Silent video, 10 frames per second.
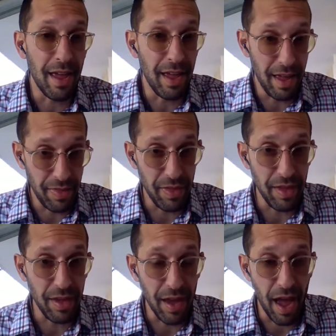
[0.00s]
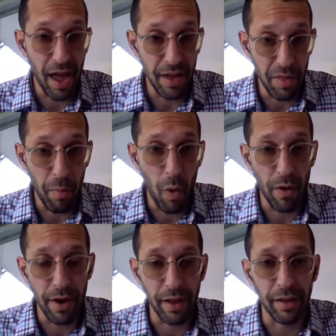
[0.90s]
In the
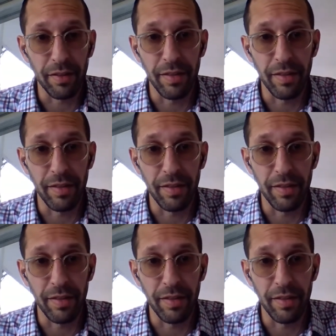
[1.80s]
morning,